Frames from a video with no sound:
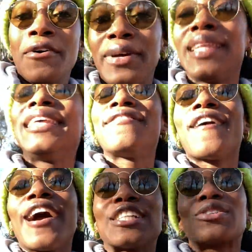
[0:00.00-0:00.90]
We leave for
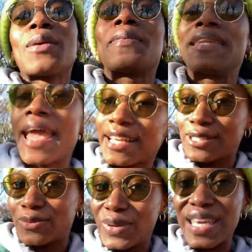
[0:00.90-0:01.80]
our trip
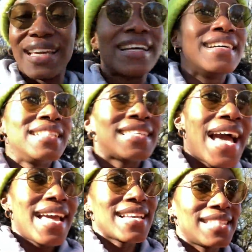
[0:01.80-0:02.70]
next week.
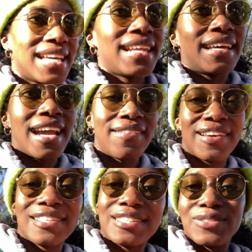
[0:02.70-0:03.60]
Ty has to get a
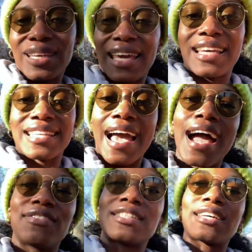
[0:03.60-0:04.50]
carry-on suitcase. I
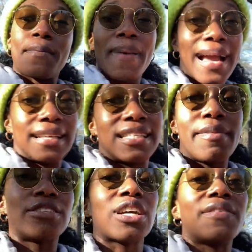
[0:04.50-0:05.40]
have to start packing to
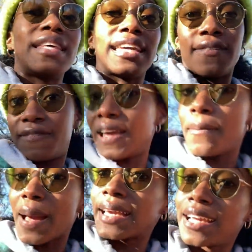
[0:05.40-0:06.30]
make sure everything can fit
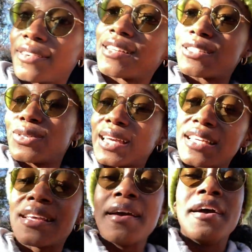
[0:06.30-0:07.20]
in my carry-on
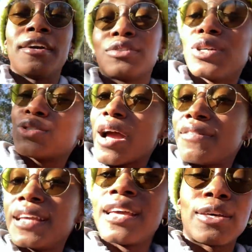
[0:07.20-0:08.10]
suitcase because we're
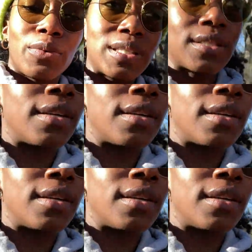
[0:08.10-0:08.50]
traveling in the winter.